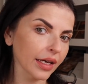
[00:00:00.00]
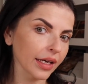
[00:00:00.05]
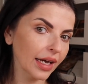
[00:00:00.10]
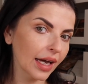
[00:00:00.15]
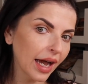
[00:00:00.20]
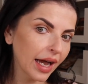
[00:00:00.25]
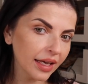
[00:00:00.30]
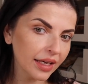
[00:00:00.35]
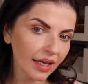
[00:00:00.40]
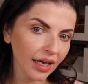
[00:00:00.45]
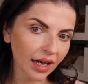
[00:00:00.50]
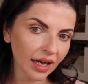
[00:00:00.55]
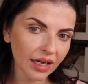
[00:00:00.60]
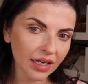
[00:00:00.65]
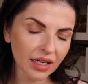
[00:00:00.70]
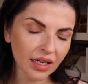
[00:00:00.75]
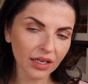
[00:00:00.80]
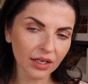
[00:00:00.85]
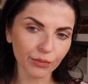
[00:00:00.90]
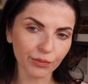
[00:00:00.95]
Caia,
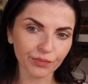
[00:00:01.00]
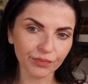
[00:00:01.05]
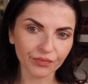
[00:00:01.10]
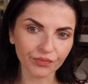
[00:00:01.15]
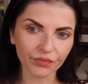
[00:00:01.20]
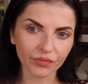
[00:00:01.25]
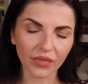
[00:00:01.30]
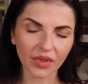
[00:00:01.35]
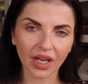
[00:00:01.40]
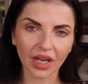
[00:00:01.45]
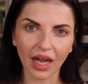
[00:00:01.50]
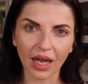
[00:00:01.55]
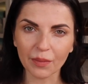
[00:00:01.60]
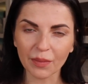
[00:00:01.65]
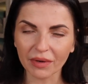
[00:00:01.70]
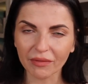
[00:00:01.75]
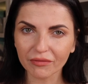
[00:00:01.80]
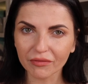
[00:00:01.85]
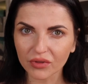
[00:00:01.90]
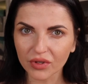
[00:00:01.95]
I'm
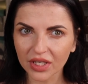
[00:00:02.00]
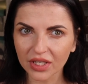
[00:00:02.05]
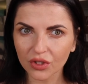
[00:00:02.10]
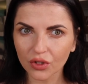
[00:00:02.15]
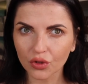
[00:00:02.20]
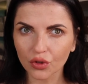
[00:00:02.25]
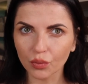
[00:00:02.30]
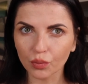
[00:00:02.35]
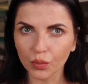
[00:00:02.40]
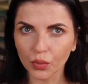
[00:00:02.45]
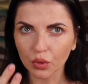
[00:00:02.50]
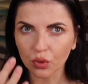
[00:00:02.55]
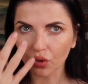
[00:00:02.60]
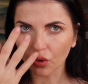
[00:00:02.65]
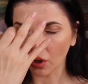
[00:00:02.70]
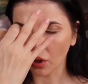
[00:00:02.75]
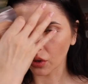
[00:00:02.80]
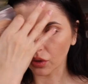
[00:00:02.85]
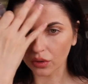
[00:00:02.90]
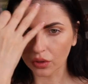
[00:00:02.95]
afraid to put
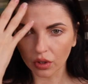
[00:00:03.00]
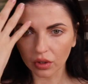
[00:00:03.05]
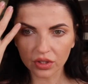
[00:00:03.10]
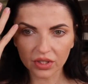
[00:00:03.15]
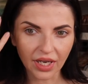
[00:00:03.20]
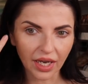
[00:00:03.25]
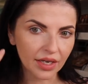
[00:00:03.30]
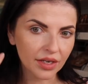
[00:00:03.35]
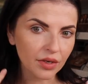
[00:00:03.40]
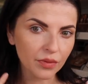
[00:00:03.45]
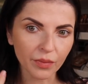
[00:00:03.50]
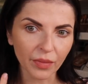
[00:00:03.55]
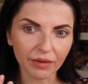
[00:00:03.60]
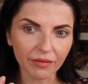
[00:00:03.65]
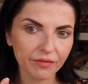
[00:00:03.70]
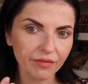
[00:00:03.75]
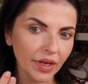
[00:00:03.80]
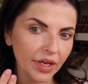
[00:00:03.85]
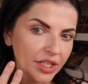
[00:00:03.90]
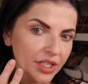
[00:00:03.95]
on tire my
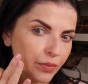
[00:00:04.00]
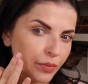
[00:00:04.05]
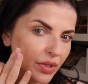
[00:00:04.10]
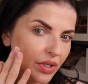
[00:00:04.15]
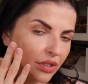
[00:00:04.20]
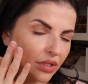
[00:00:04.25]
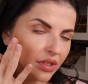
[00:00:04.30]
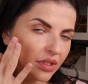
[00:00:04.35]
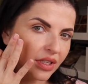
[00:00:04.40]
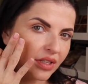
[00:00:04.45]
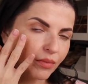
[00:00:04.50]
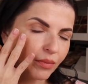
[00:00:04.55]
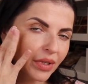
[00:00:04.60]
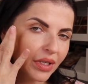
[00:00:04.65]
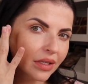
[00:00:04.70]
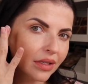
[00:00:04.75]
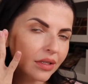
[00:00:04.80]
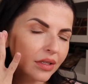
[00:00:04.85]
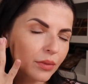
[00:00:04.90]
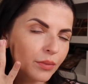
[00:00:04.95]
face because give me a
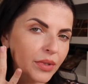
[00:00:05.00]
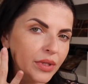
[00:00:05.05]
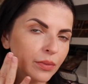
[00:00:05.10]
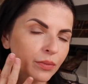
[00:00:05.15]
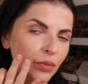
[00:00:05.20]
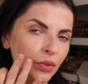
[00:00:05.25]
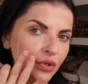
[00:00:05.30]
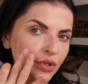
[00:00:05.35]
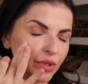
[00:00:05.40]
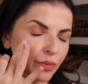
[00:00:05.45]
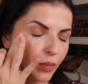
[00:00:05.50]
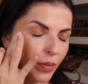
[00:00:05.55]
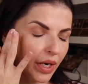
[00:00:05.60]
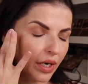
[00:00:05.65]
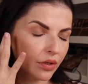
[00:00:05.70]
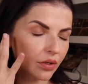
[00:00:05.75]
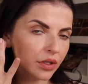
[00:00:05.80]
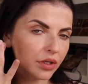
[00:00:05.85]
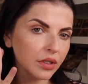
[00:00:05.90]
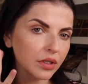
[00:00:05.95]
little bit more
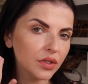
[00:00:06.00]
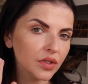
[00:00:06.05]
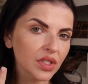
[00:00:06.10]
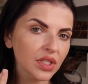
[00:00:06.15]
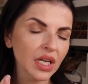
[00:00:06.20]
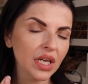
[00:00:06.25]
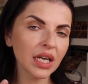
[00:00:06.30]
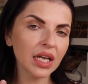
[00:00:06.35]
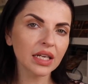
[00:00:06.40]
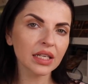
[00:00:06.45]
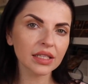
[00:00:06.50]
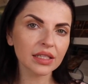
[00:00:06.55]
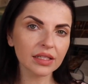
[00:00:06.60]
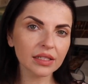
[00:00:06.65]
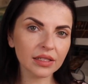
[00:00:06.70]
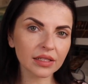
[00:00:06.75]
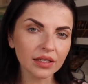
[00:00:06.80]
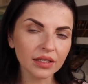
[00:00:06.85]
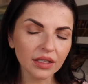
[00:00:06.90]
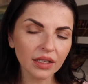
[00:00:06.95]
sparkles,
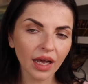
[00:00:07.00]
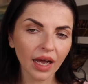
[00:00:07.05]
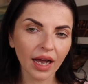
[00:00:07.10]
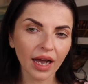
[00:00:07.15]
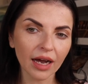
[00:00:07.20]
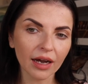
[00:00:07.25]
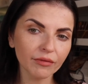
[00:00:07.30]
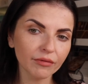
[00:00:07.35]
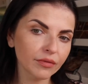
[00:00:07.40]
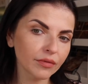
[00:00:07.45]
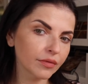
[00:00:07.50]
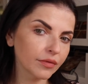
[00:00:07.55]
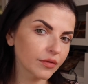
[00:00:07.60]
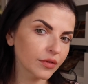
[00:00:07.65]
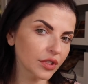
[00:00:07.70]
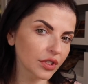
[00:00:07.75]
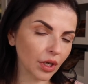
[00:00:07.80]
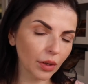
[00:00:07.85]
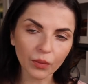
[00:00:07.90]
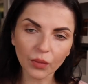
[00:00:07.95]
still have
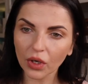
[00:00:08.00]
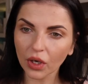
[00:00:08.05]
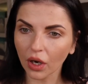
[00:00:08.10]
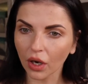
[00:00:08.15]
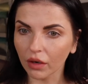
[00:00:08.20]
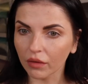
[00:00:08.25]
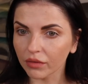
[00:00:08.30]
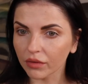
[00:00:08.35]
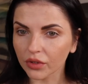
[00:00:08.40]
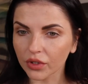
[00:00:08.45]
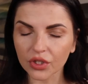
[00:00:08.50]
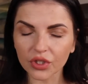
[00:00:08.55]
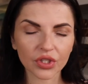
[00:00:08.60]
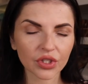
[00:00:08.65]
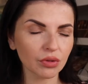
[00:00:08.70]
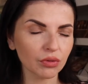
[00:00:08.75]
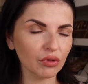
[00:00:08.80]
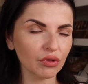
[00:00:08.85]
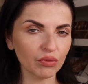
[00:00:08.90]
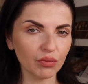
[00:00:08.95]
some coverage,
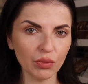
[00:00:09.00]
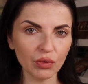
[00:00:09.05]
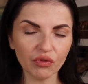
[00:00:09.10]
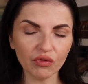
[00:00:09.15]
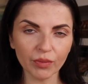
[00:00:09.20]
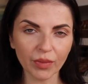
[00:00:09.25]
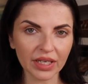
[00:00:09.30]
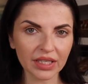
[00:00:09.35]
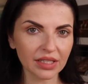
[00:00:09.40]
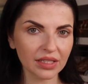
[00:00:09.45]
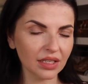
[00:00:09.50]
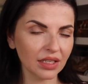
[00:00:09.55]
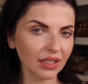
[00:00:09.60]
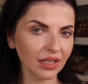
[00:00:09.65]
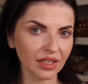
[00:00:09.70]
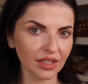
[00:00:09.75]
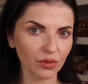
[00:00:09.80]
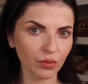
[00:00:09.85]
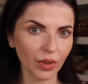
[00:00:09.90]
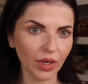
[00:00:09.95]
so smooth my skin
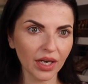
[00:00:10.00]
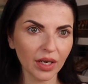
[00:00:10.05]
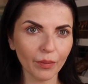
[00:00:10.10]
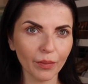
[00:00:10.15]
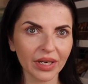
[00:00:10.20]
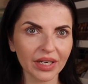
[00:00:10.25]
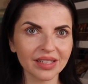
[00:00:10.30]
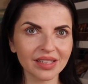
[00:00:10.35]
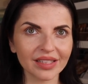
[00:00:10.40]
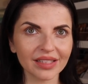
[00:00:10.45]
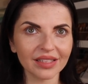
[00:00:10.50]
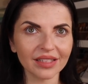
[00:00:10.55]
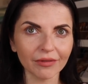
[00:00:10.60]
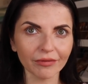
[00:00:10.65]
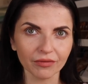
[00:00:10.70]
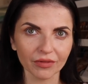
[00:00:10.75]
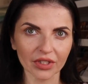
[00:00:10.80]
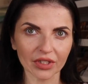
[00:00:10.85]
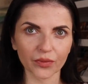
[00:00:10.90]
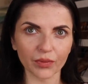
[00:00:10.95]
as well, but it's
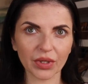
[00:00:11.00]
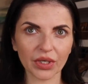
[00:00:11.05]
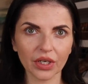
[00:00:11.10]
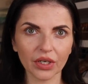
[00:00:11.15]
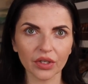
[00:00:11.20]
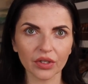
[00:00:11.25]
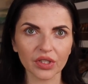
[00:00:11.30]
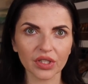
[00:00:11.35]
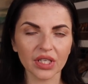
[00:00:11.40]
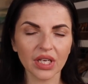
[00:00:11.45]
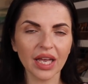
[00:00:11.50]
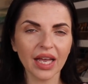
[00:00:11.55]
different because